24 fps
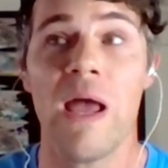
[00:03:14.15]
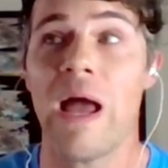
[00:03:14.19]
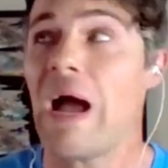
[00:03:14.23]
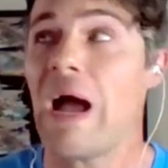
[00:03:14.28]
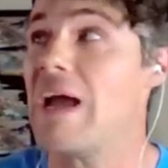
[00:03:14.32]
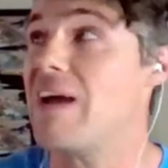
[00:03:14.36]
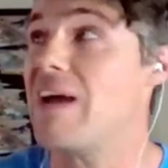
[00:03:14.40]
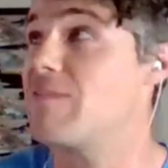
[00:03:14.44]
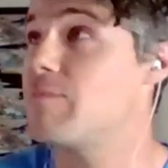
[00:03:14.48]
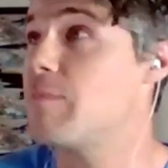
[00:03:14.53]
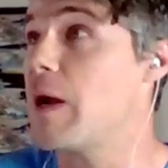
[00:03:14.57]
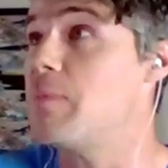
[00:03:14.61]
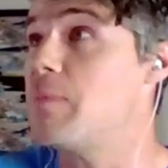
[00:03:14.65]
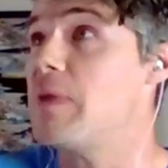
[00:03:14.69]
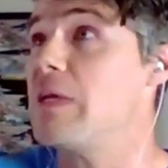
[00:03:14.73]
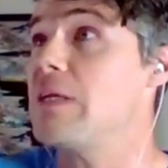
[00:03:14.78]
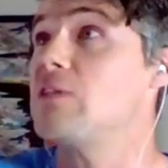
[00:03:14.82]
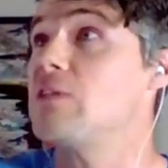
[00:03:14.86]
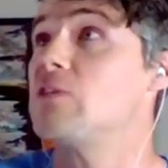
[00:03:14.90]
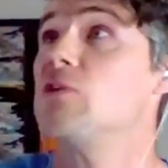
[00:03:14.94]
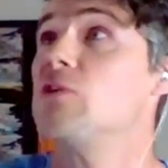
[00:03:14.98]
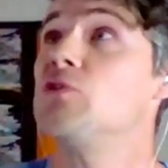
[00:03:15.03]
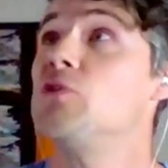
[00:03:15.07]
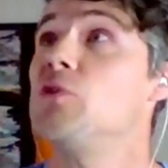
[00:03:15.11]
i have my
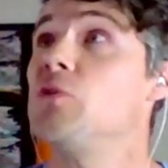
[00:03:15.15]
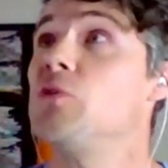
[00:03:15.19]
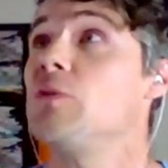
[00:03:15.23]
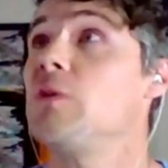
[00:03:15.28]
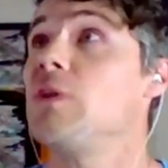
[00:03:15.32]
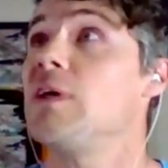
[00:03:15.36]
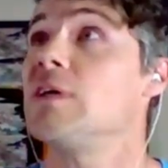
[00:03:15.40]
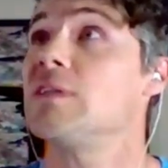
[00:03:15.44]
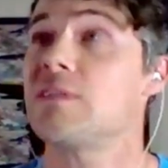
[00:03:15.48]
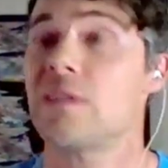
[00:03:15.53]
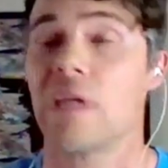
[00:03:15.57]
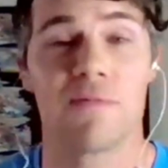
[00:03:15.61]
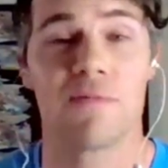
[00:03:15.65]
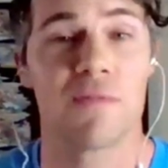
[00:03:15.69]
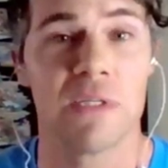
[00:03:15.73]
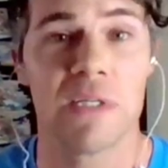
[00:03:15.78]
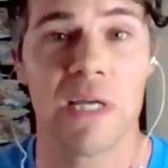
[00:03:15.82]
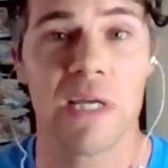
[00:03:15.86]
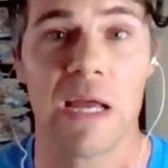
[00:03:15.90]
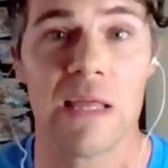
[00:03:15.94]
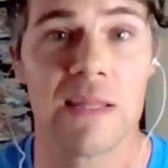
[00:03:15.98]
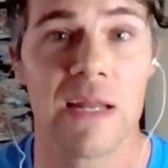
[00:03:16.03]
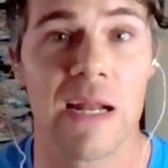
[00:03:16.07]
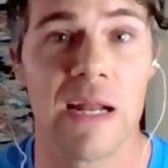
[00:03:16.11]
big to-do list every
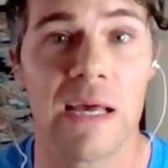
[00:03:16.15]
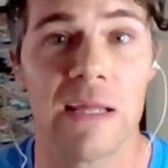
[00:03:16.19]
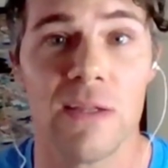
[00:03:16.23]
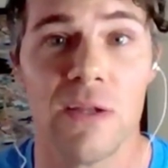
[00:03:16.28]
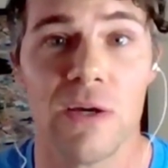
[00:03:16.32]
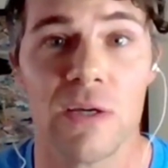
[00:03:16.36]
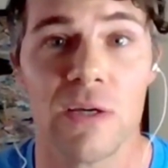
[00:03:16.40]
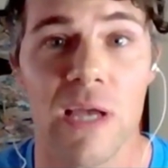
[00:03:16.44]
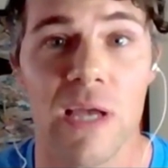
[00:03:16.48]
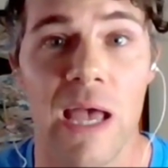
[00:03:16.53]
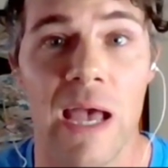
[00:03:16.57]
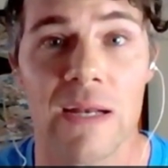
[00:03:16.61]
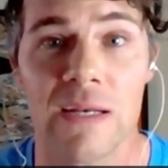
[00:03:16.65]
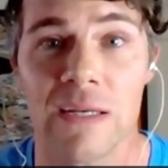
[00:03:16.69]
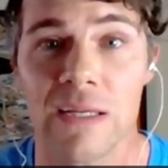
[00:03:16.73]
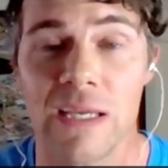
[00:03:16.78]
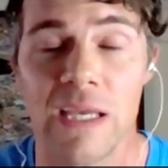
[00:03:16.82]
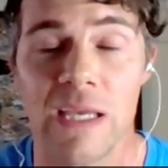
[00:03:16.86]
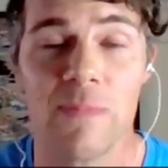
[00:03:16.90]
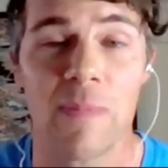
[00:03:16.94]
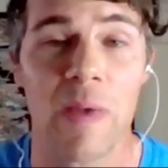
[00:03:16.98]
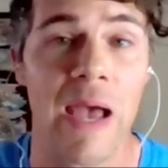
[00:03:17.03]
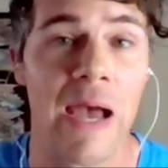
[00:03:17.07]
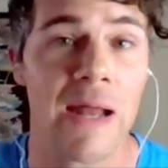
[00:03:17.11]
day that i look at and
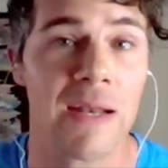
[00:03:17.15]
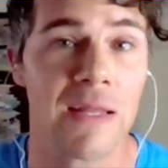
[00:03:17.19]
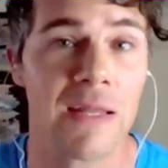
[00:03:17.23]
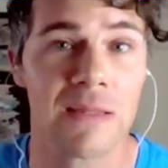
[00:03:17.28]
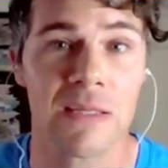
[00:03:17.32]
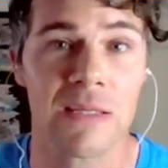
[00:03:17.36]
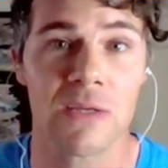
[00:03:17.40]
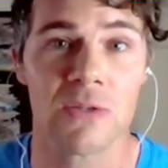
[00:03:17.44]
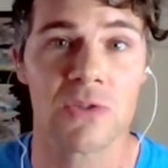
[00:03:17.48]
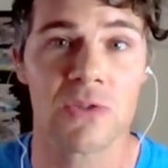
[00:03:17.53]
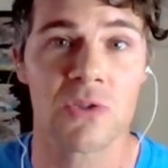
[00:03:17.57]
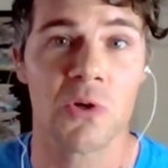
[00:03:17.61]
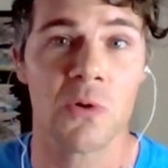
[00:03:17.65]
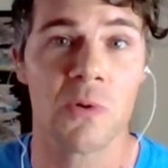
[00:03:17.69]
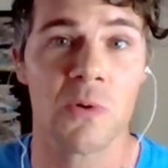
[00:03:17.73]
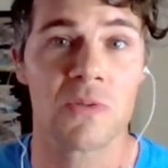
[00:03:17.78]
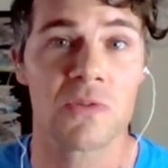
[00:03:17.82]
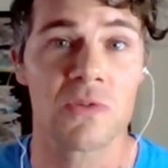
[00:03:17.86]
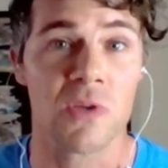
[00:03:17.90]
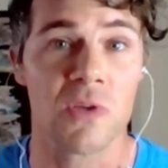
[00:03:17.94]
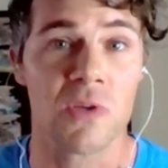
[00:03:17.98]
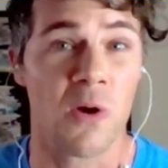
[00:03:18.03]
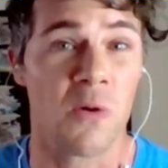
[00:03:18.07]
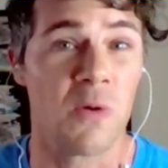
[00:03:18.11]
keep adding things to it
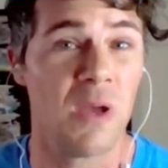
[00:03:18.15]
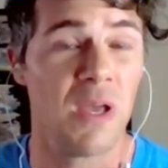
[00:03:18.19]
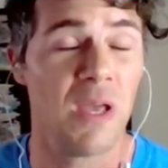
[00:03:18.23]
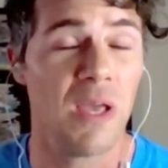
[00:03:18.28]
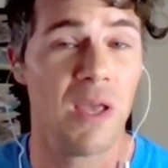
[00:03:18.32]
so